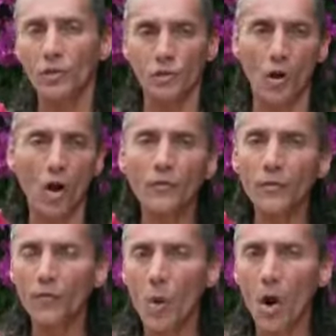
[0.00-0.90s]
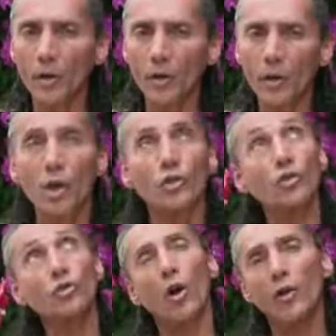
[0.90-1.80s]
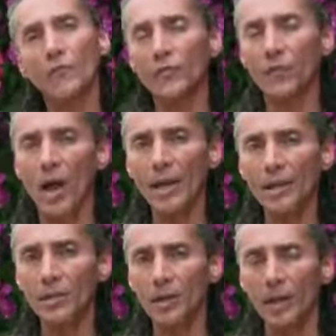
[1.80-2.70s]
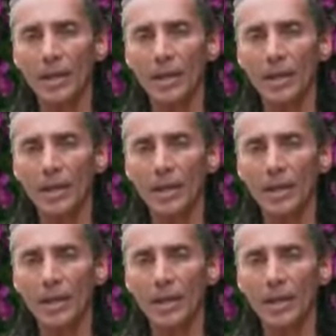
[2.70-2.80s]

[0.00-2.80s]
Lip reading: starved of water, starved of light,